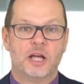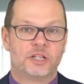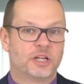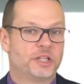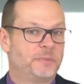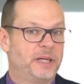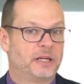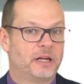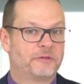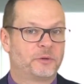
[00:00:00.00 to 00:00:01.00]
Turkey's
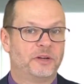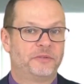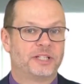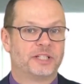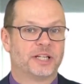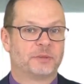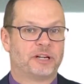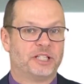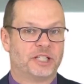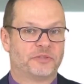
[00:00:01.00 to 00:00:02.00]
Pink Life Queer Fest is
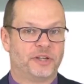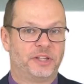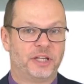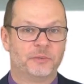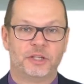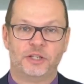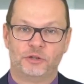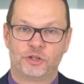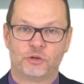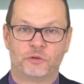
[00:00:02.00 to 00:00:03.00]
celebrating its fifth year with a new
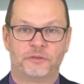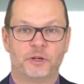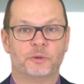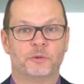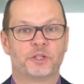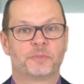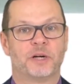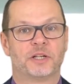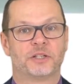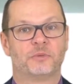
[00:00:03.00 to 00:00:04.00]
short film award as
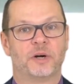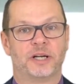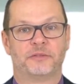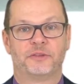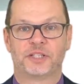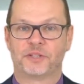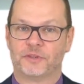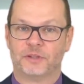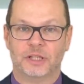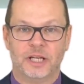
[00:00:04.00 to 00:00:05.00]
part of the wider
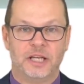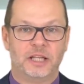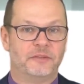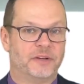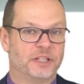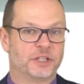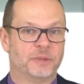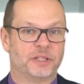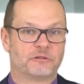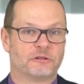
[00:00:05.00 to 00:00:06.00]
festival. The event is
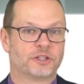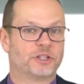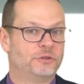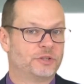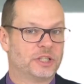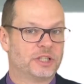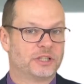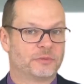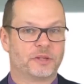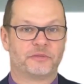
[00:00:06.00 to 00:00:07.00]
split across two
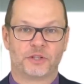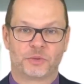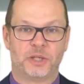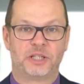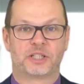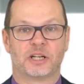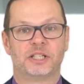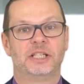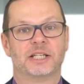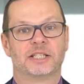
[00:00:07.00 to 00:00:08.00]
cities, with the first week
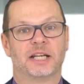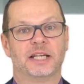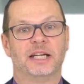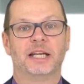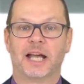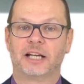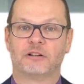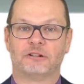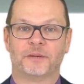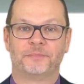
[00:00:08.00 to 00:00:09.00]
starting yesterday in
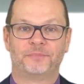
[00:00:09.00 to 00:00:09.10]
Ankara.